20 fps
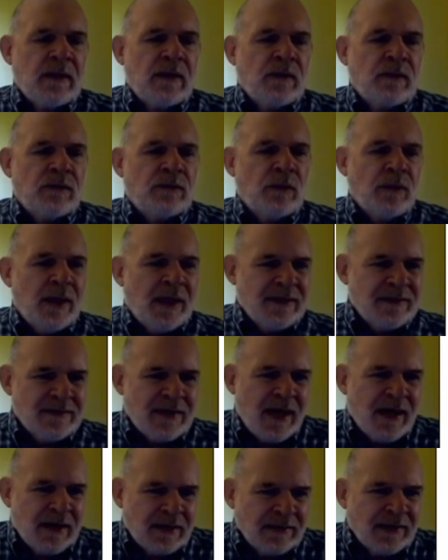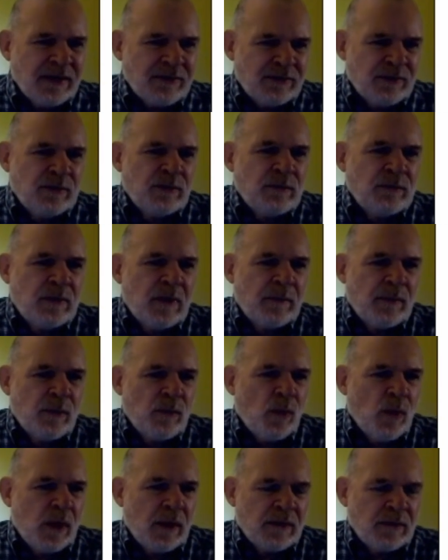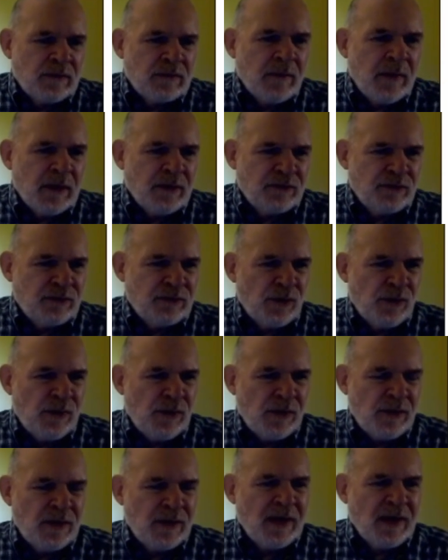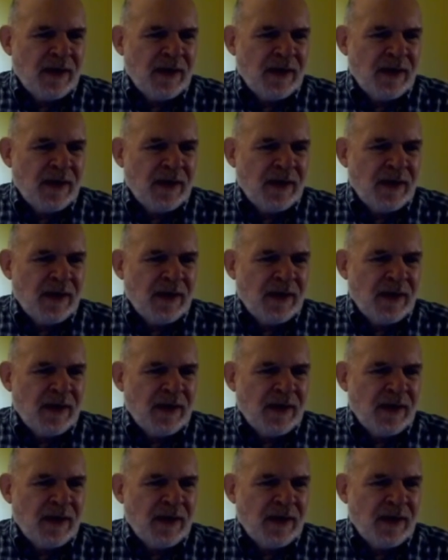So that's kind of lesson number 1, is to make sure